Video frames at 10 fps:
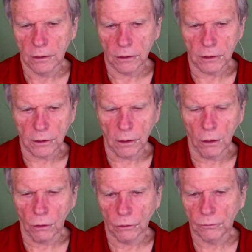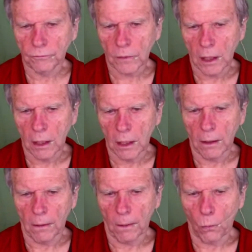So
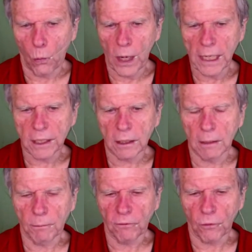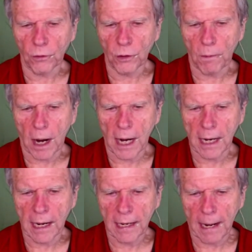wait before you buy
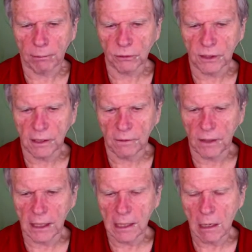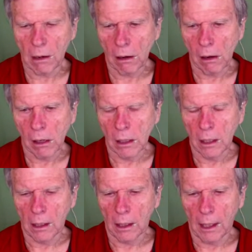an Apple TV.
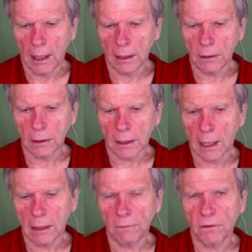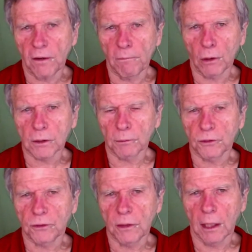And again, if you have
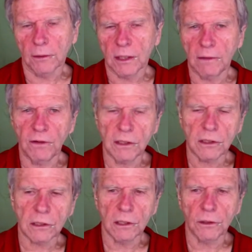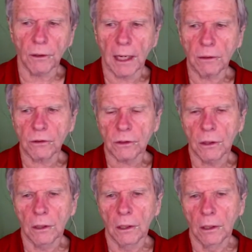multiple TVs in your house,
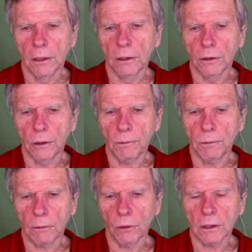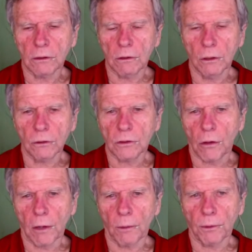you might want to,
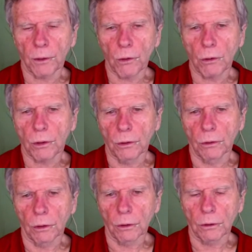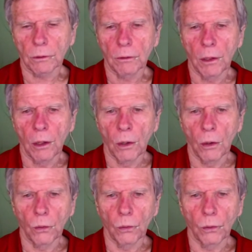start out with the Roku or
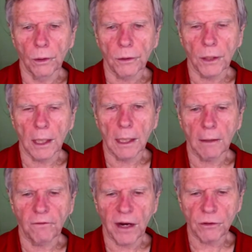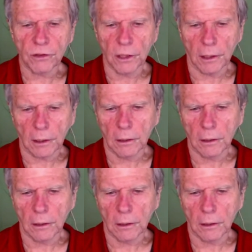with a Fire Stick,